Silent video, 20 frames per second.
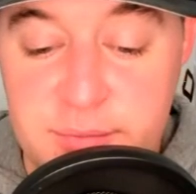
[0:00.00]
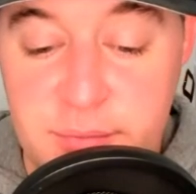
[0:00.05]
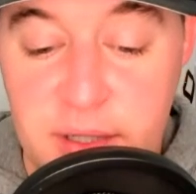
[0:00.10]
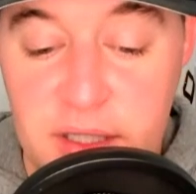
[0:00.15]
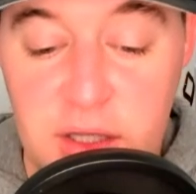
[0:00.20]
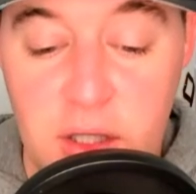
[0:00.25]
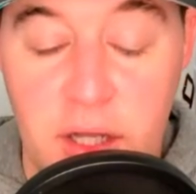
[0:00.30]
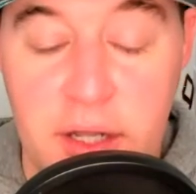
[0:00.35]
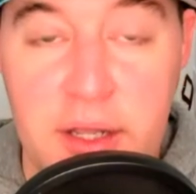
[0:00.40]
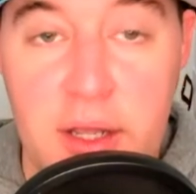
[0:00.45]
But
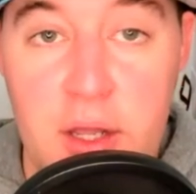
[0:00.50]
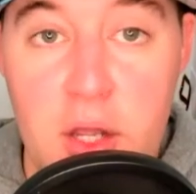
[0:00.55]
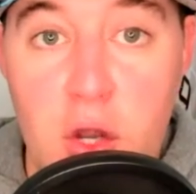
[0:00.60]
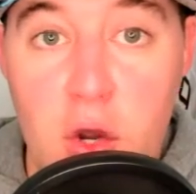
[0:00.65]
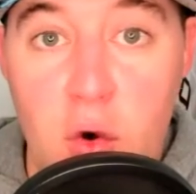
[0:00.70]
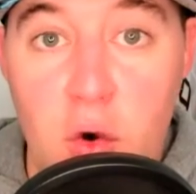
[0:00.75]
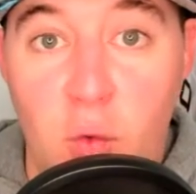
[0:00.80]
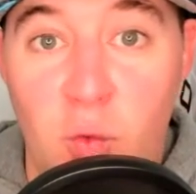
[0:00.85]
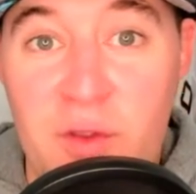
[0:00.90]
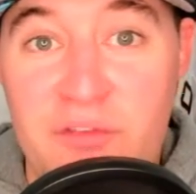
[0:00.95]
look,
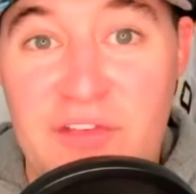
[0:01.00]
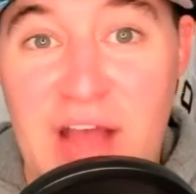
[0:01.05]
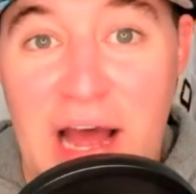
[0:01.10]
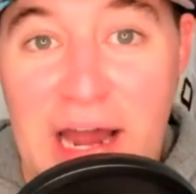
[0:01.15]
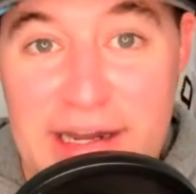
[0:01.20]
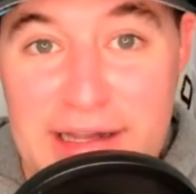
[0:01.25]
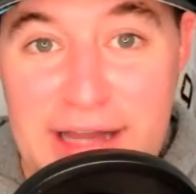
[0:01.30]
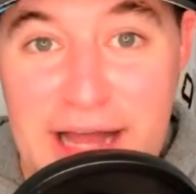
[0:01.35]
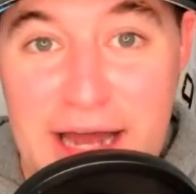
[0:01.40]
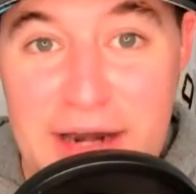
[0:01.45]
we've got
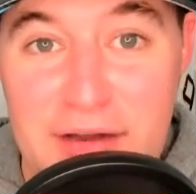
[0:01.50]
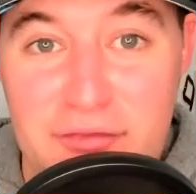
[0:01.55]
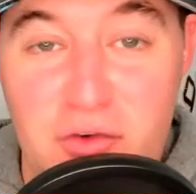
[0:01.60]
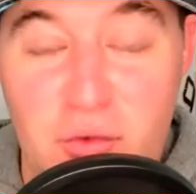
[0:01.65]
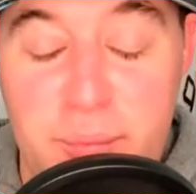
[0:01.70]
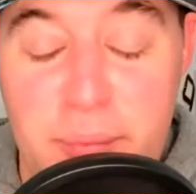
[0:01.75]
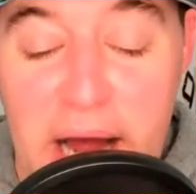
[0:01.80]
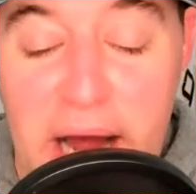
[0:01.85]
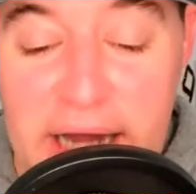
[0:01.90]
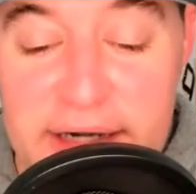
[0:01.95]
a lot of
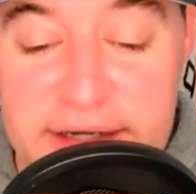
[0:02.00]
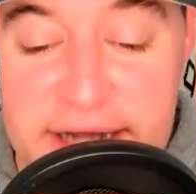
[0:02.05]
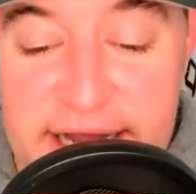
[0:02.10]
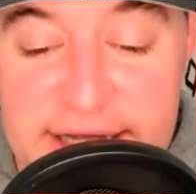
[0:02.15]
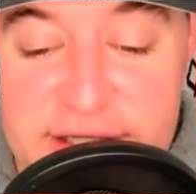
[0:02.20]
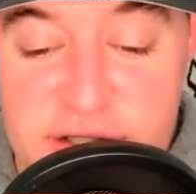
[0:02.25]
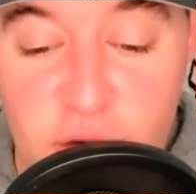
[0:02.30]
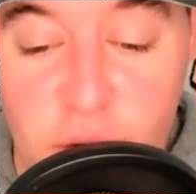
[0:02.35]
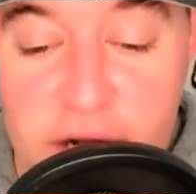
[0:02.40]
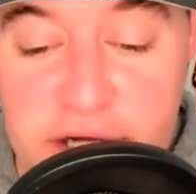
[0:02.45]

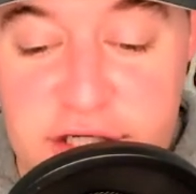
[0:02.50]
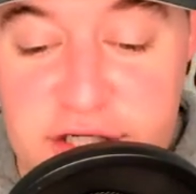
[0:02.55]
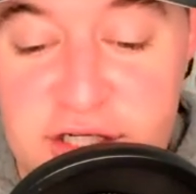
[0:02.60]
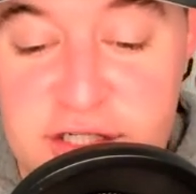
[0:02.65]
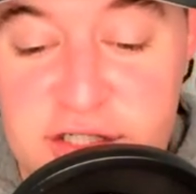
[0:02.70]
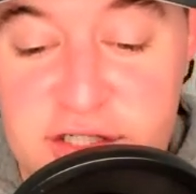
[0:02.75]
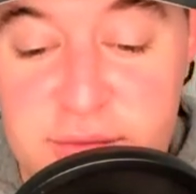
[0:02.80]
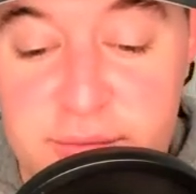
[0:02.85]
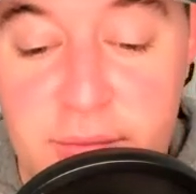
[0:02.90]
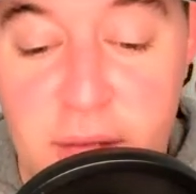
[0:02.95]
podcast
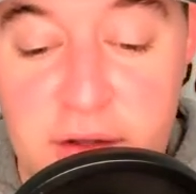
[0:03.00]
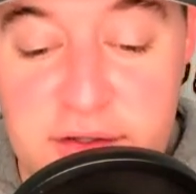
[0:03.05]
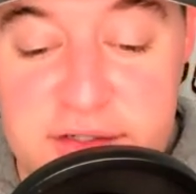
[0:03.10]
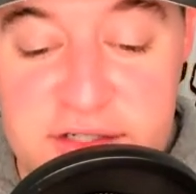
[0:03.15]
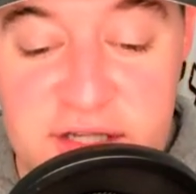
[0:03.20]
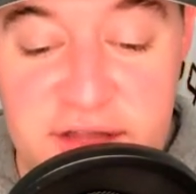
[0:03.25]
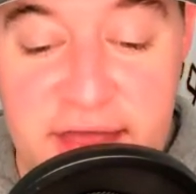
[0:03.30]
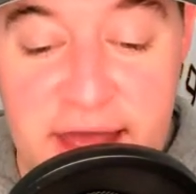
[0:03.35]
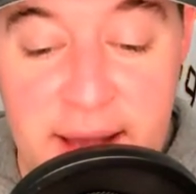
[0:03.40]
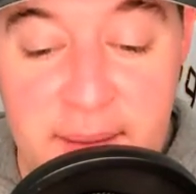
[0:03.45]
questions, most
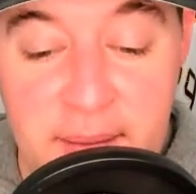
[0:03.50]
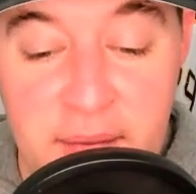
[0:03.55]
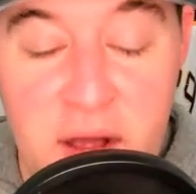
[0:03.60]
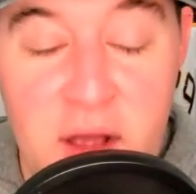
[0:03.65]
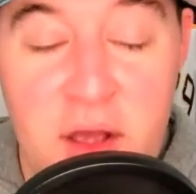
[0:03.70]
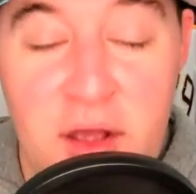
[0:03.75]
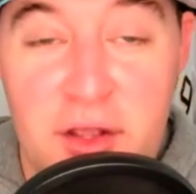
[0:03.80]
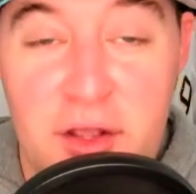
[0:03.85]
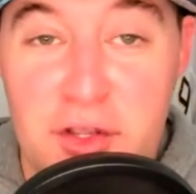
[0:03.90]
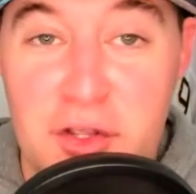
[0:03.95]
of them
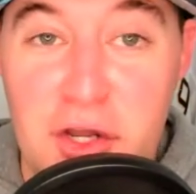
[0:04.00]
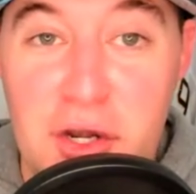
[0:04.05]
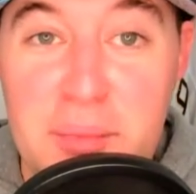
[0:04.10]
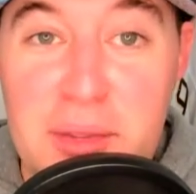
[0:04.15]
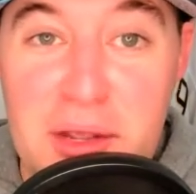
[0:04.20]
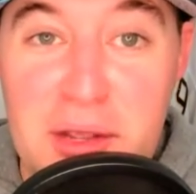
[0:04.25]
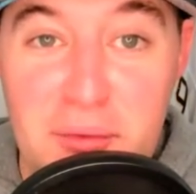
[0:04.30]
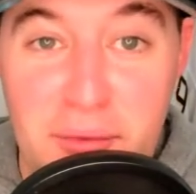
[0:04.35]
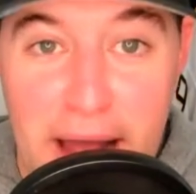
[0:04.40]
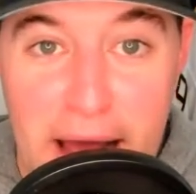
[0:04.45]
going to
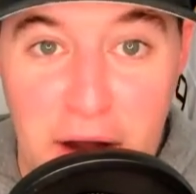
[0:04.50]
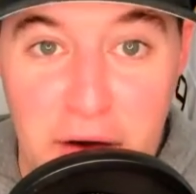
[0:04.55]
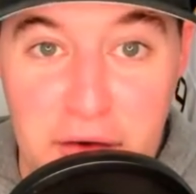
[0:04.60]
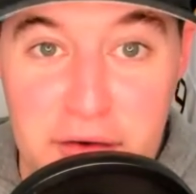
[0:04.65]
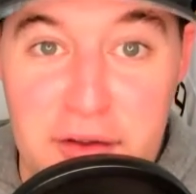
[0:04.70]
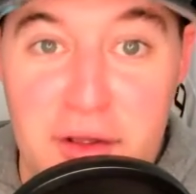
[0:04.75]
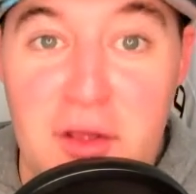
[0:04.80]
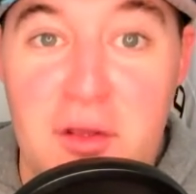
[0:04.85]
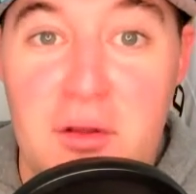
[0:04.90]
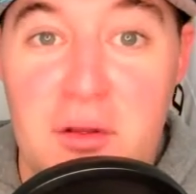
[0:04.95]
be around
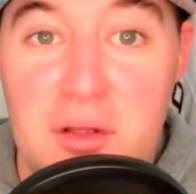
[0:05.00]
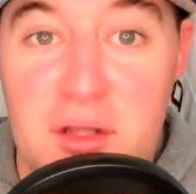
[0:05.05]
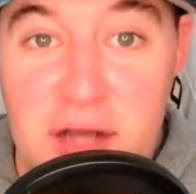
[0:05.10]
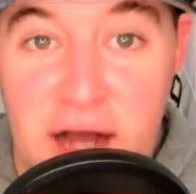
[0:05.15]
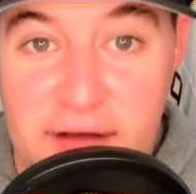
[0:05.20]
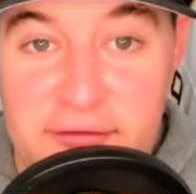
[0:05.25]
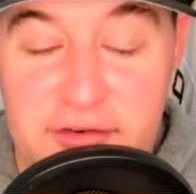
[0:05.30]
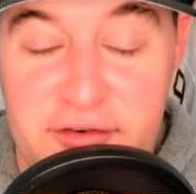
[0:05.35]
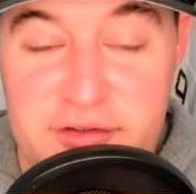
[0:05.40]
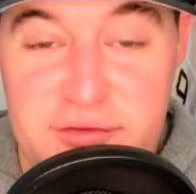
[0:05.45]

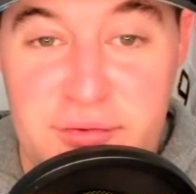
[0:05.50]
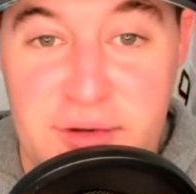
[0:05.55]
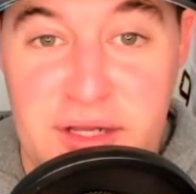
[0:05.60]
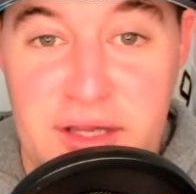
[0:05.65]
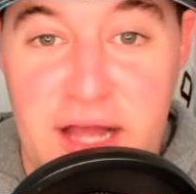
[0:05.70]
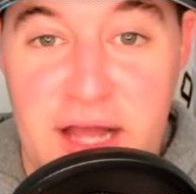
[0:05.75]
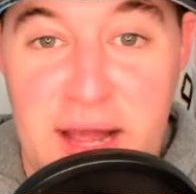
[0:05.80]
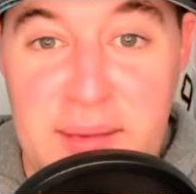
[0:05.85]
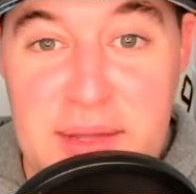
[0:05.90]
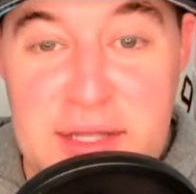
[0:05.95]
conference
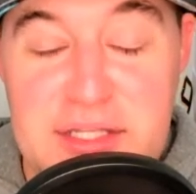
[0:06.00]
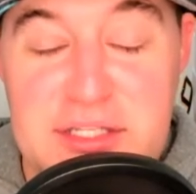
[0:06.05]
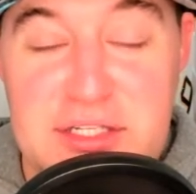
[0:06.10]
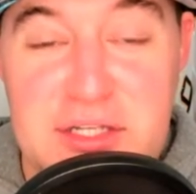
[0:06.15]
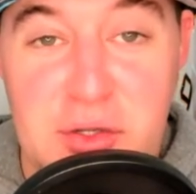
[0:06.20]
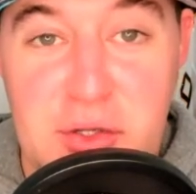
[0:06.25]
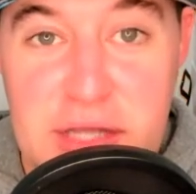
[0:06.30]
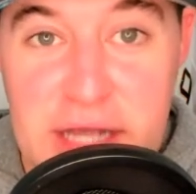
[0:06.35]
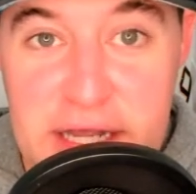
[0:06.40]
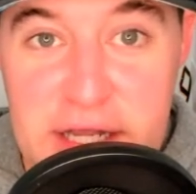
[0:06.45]
realignment. So
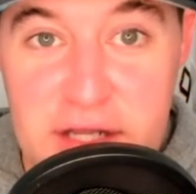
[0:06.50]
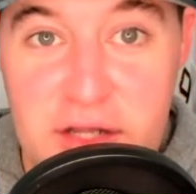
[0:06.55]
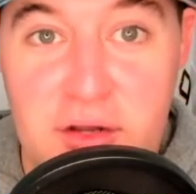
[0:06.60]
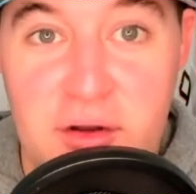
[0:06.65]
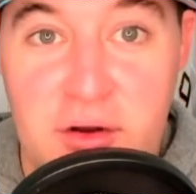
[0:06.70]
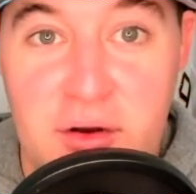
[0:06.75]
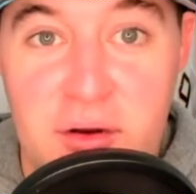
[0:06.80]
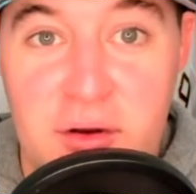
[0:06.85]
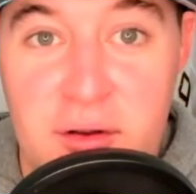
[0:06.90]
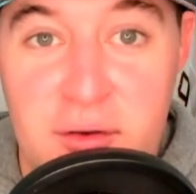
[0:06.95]
get
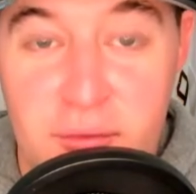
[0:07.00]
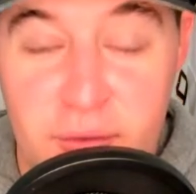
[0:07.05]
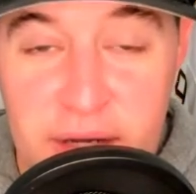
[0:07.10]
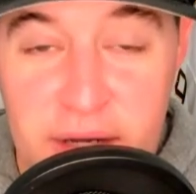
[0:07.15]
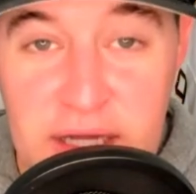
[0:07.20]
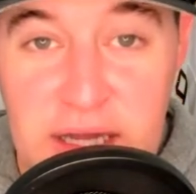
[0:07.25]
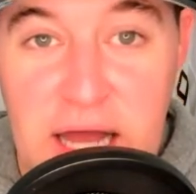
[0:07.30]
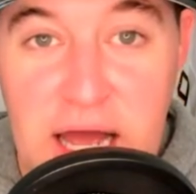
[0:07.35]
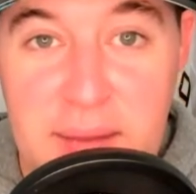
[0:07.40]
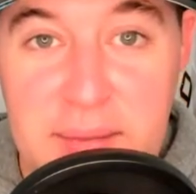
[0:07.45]
your
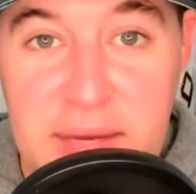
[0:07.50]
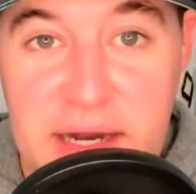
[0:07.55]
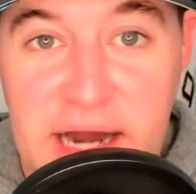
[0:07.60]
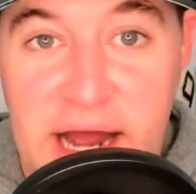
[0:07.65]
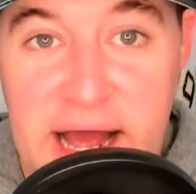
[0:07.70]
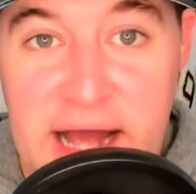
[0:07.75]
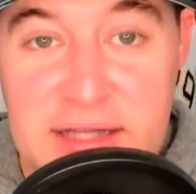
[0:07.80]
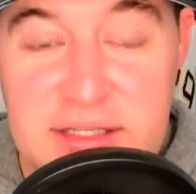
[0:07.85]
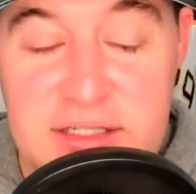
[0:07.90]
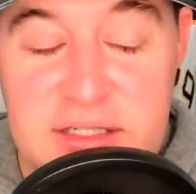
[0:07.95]
realignment
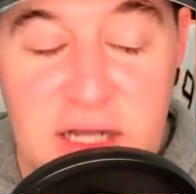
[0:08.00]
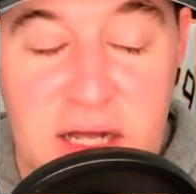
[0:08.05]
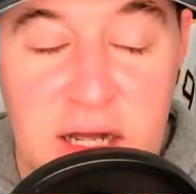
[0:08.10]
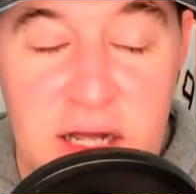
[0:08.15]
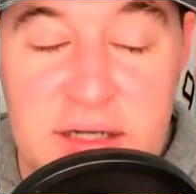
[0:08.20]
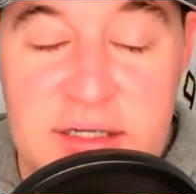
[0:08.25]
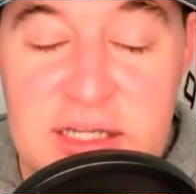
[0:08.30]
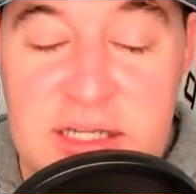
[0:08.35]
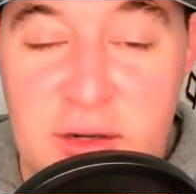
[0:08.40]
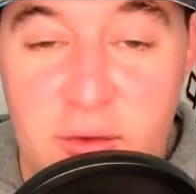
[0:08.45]
hats
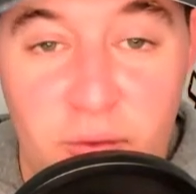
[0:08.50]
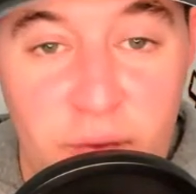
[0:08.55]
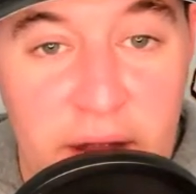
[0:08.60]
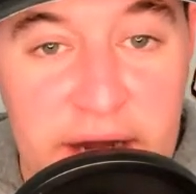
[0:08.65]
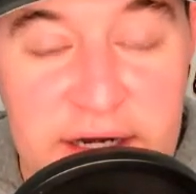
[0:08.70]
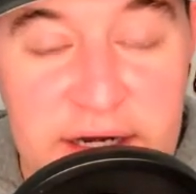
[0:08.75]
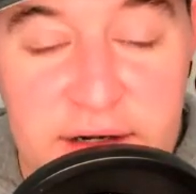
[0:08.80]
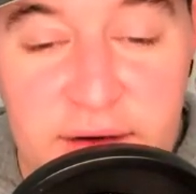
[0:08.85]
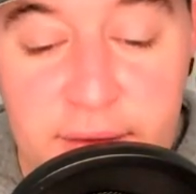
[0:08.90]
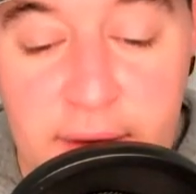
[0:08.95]
on, get
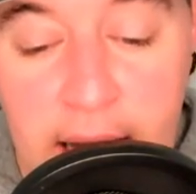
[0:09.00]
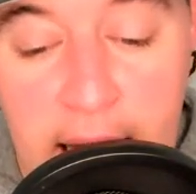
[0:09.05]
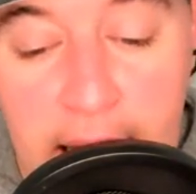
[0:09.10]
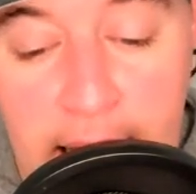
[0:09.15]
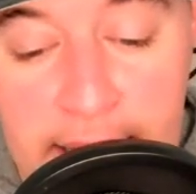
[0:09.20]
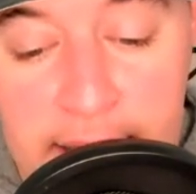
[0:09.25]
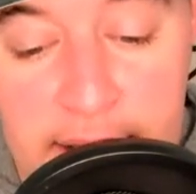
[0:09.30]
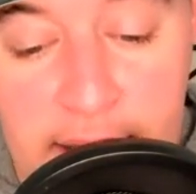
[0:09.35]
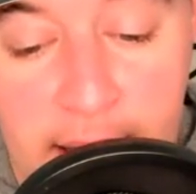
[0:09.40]
ready to rock.